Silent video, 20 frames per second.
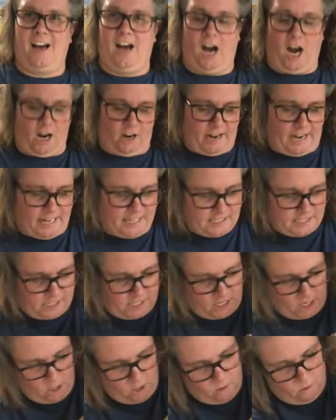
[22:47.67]
All right,
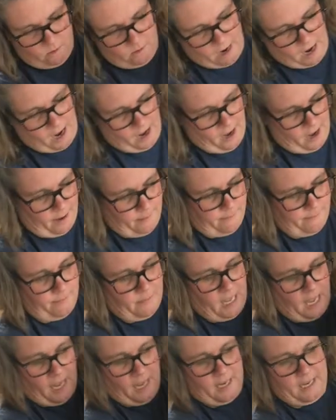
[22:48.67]
so
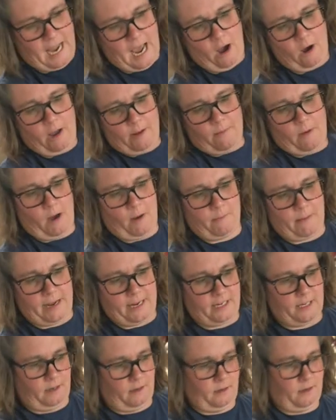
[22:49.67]
now I'm on
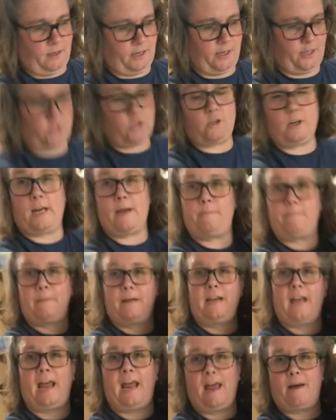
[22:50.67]
my trip
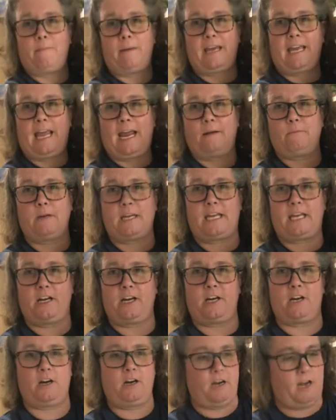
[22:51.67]
and I have my camera
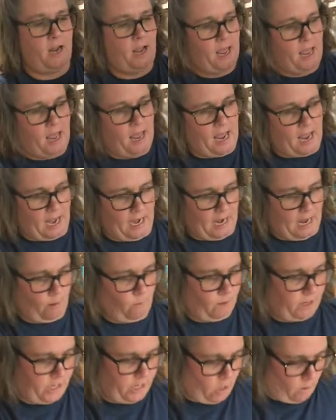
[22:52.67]
gear and I
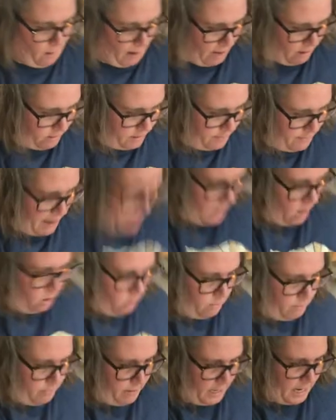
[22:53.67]
want to go out and
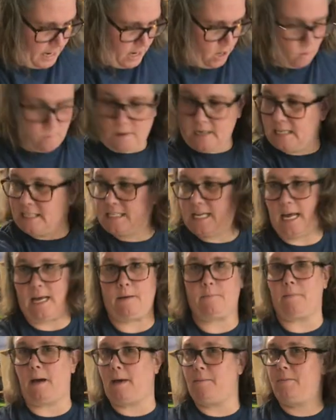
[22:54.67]
about, but I don't want to
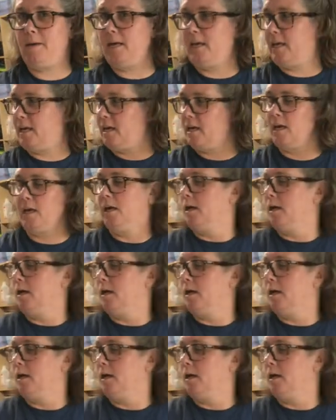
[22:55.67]
take my big